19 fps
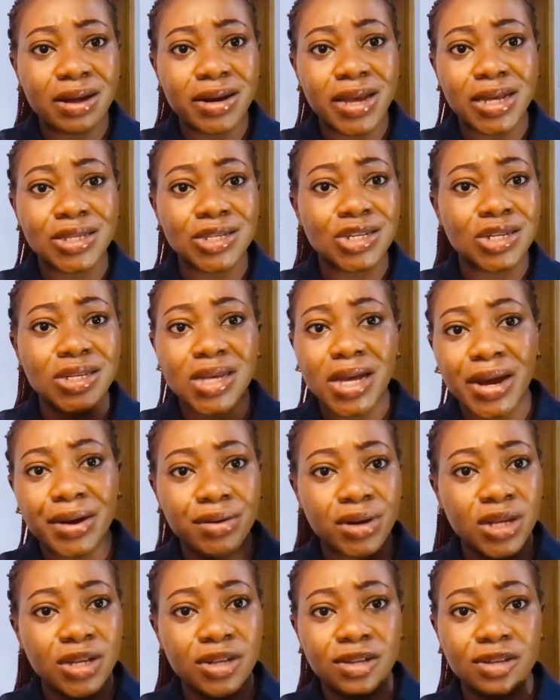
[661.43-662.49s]
have an idea
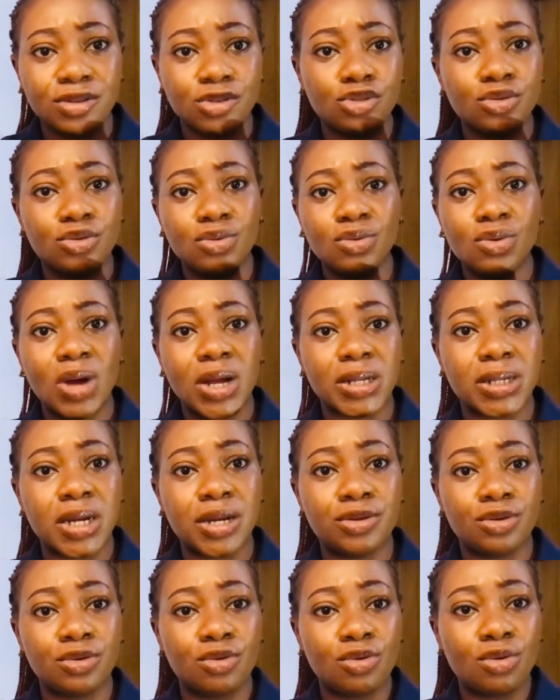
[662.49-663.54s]
on how to make paint, or
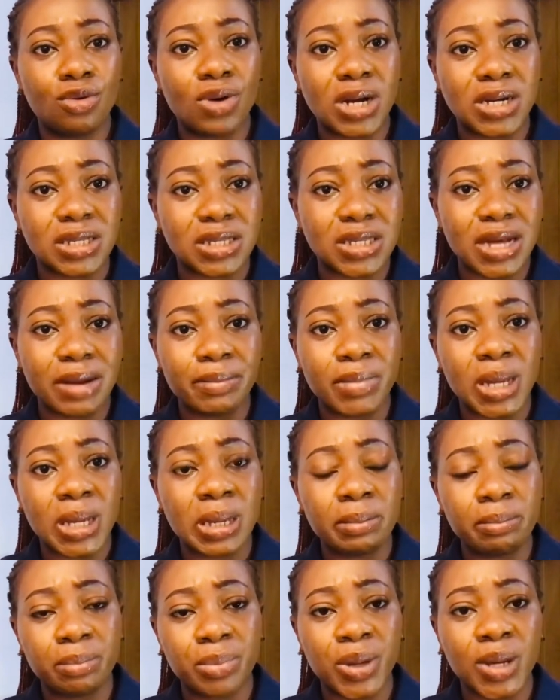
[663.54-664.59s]
you can make this
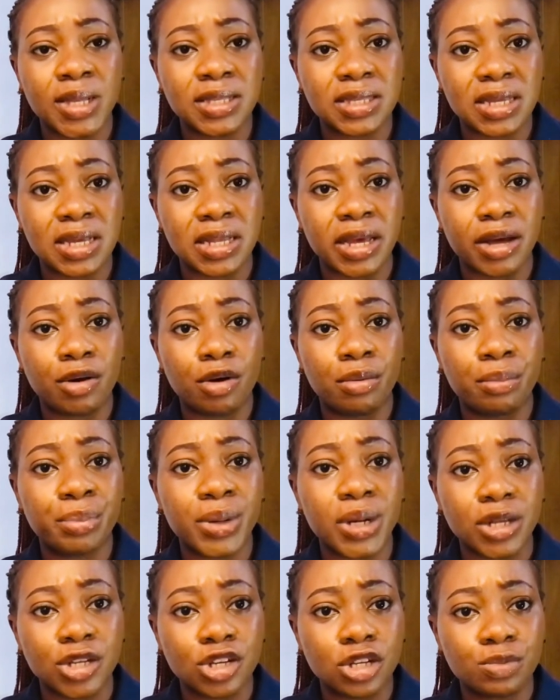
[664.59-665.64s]
as a contract job, you
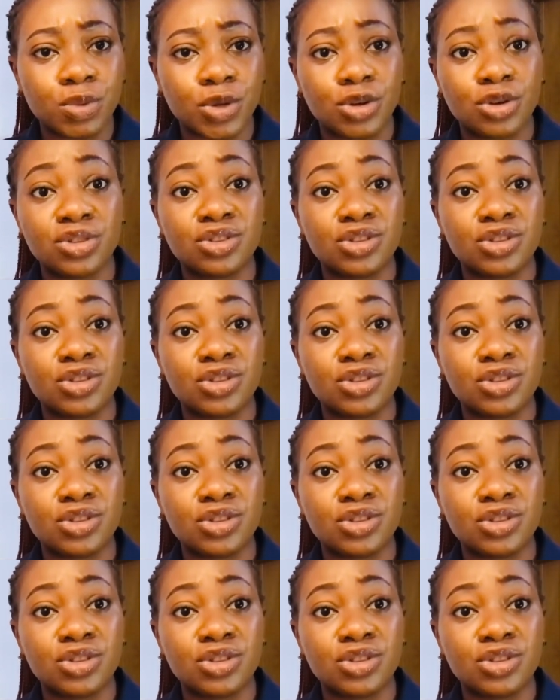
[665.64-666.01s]
can get it